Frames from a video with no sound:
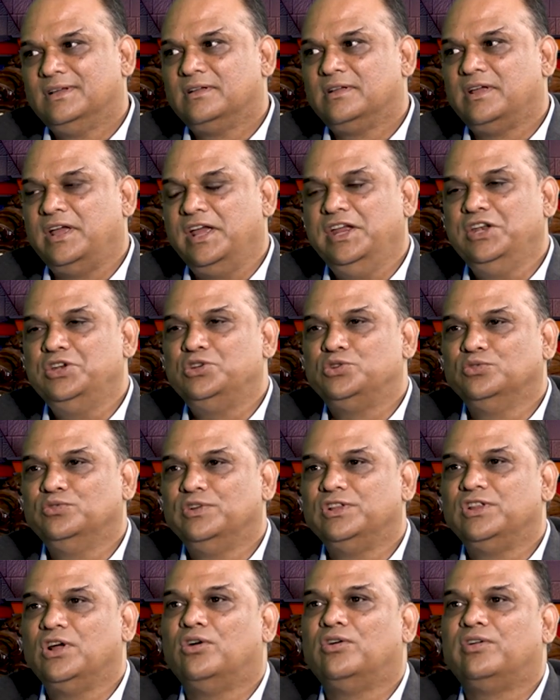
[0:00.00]
keen to
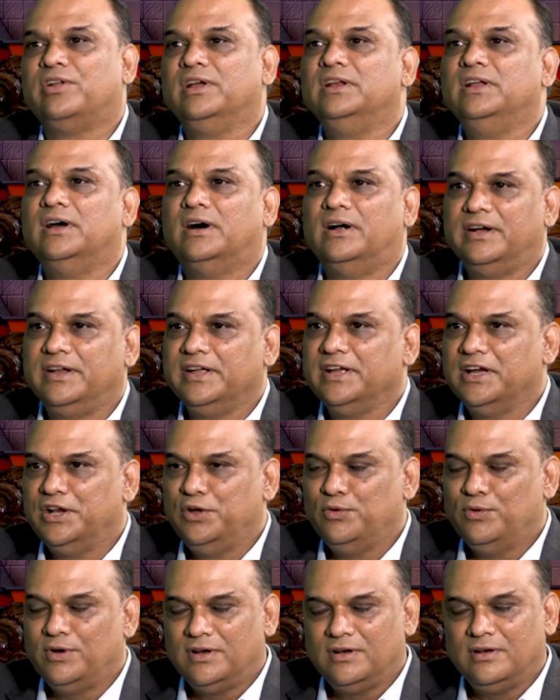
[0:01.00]
without really hurting
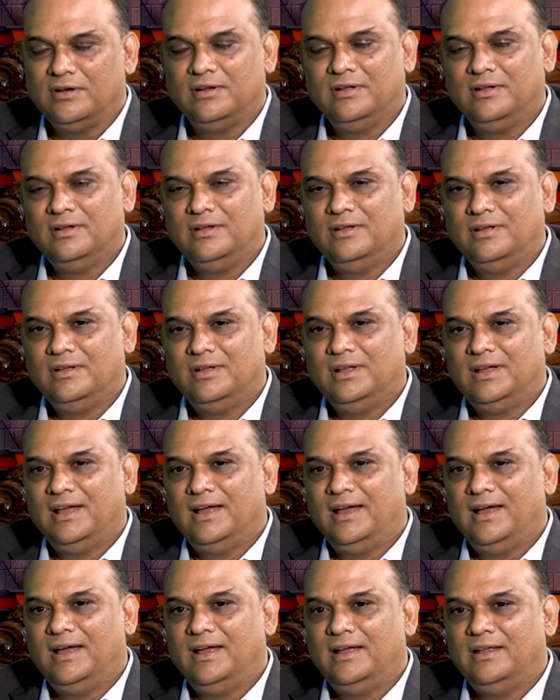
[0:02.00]
anyone.
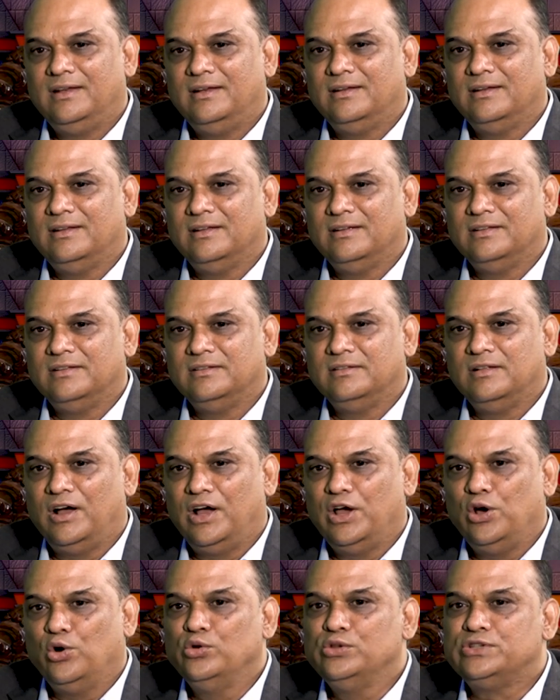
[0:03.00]
And
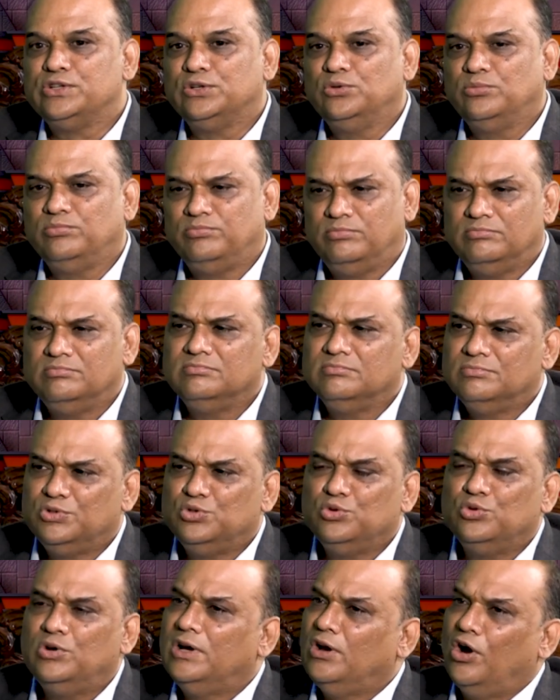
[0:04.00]
I also
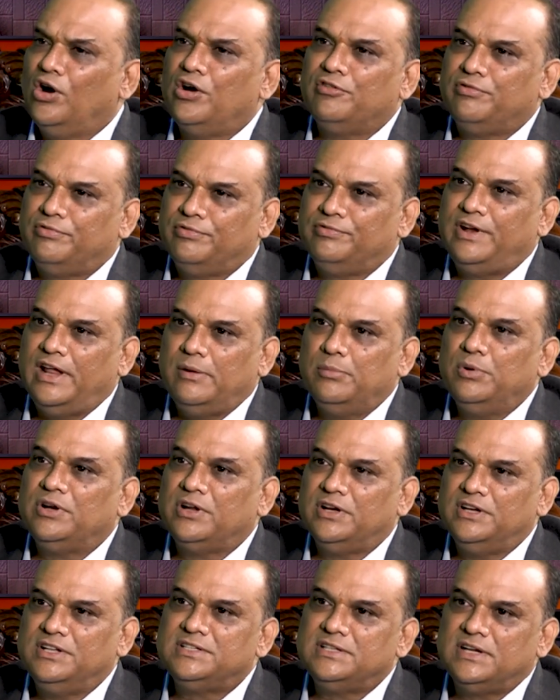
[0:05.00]
do a lot of table
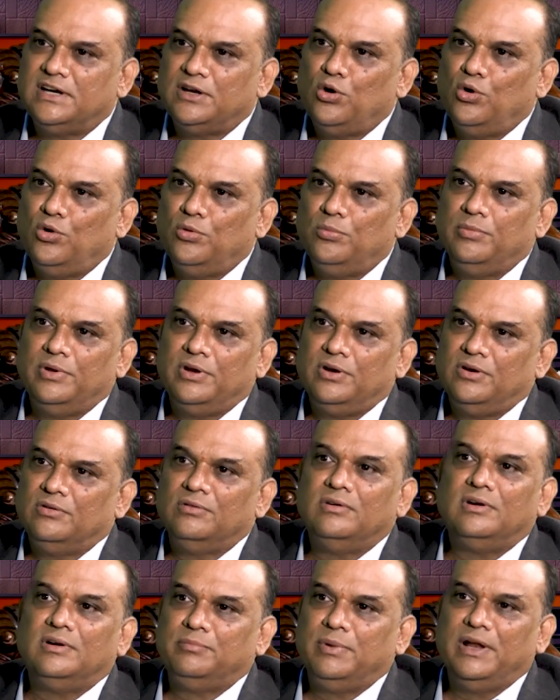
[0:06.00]
tennis at home,
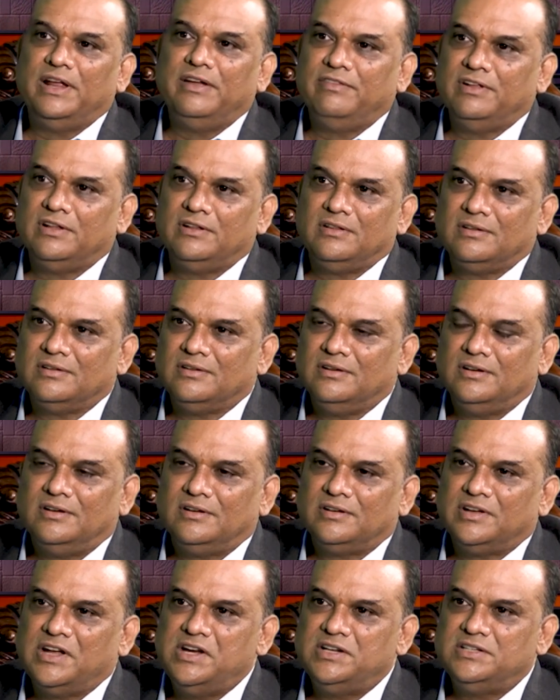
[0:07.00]
I play
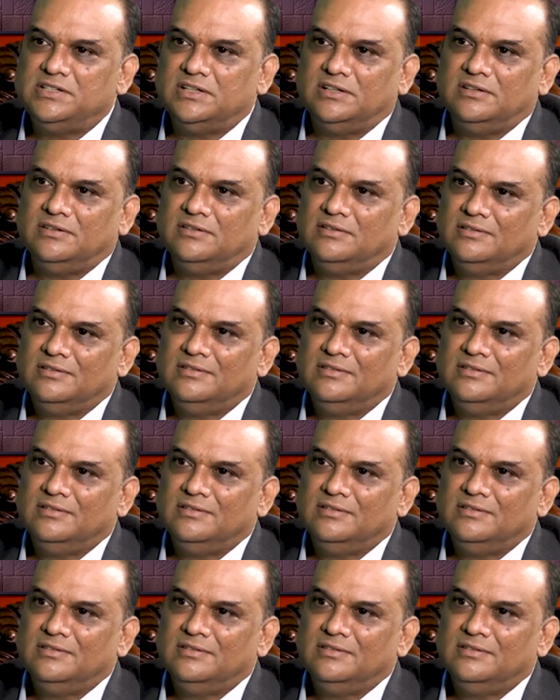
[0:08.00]
with kids, and